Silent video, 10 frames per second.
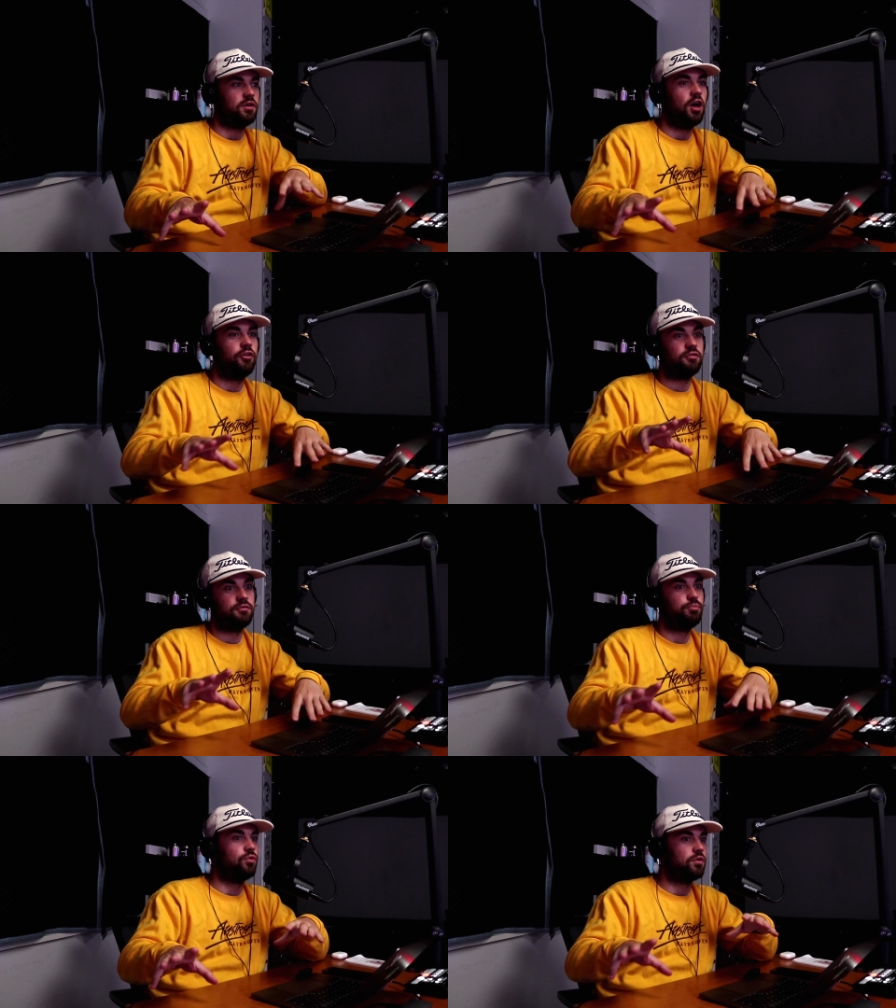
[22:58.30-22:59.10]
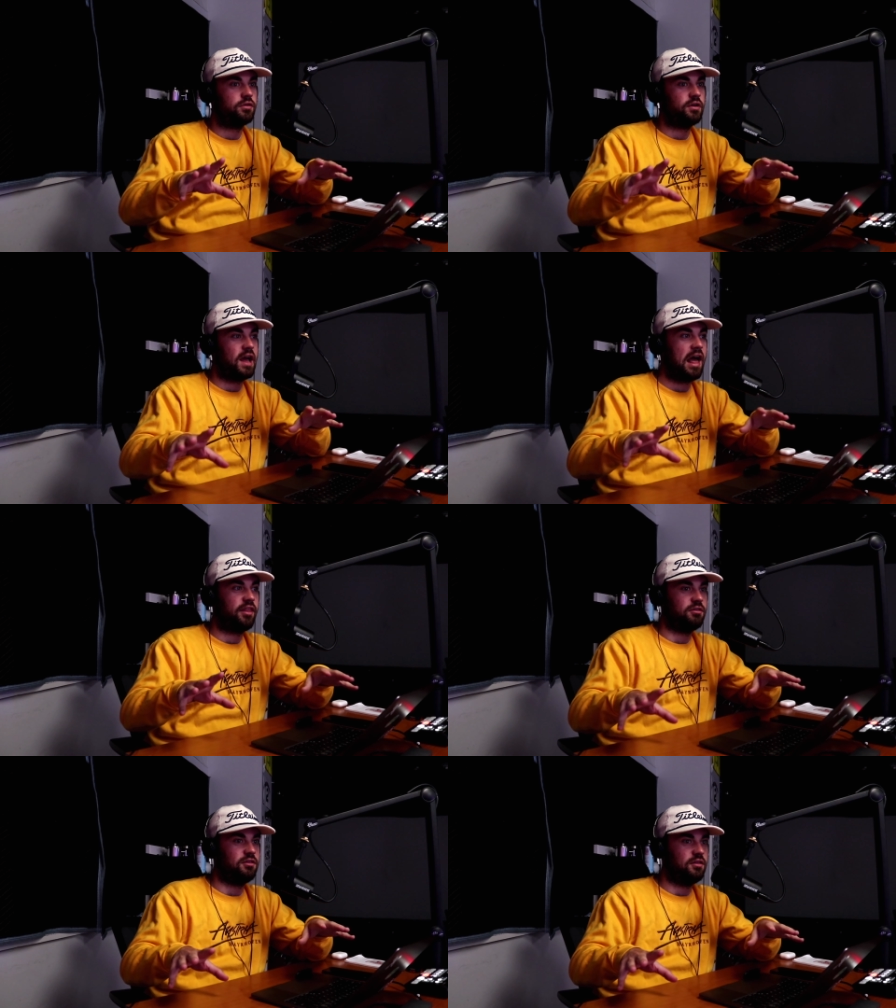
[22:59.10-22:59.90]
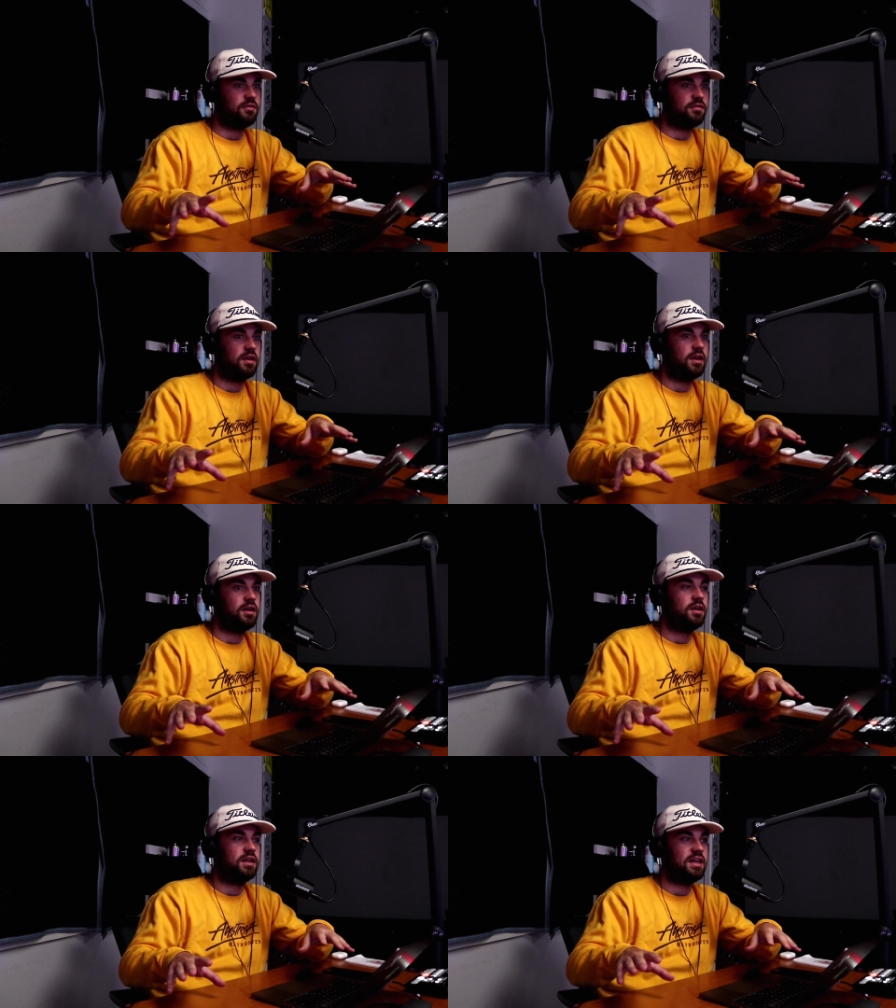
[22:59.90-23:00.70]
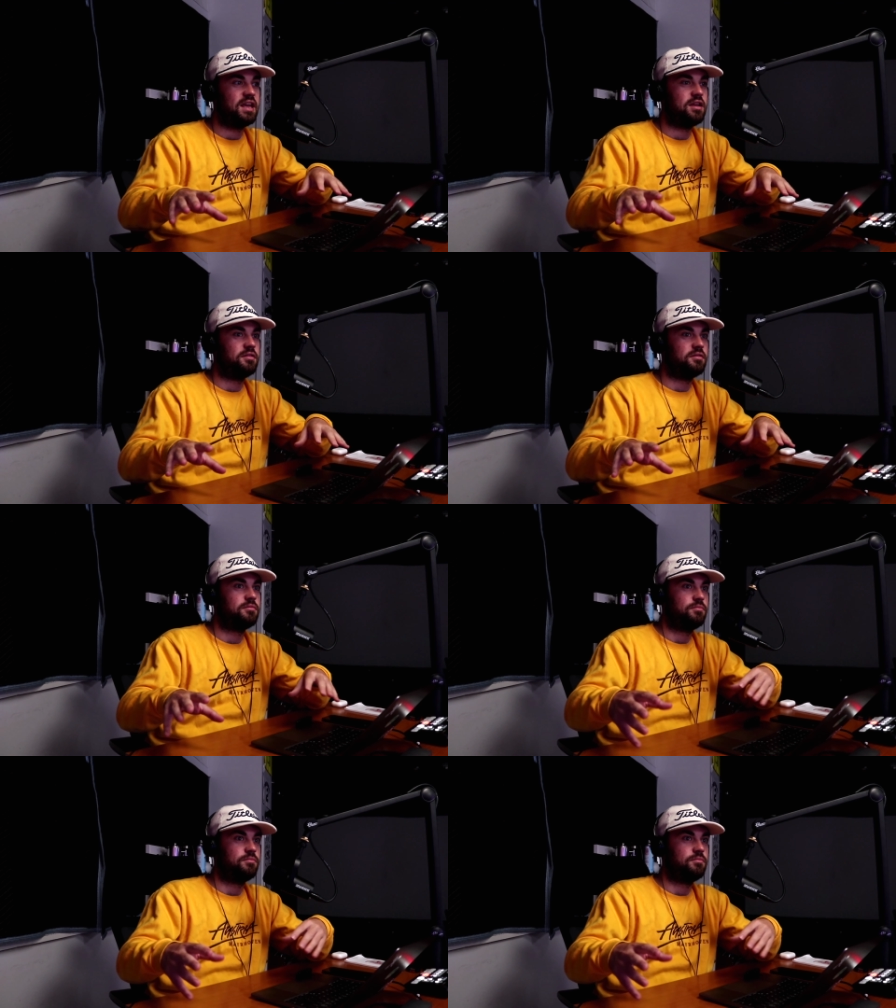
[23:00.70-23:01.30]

other sport athletes in...